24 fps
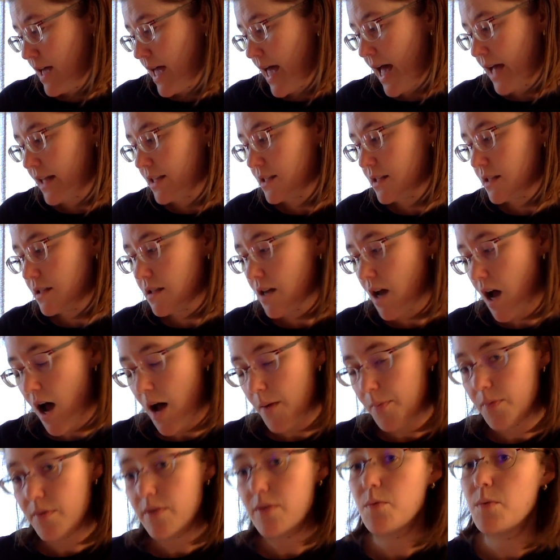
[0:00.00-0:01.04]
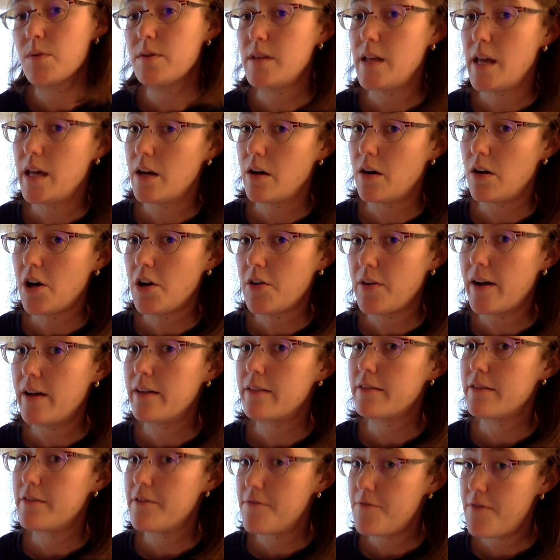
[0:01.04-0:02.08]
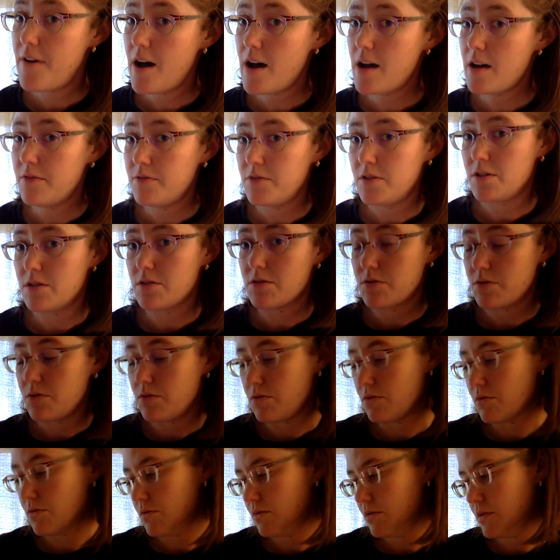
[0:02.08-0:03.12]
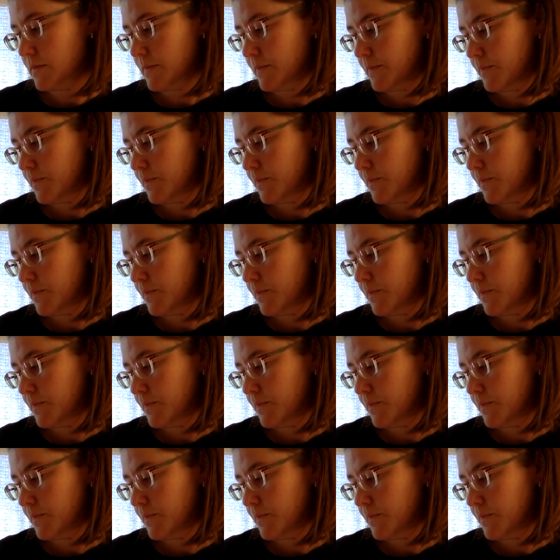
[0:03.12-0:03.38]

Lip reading: and stop when they are around 5 years old.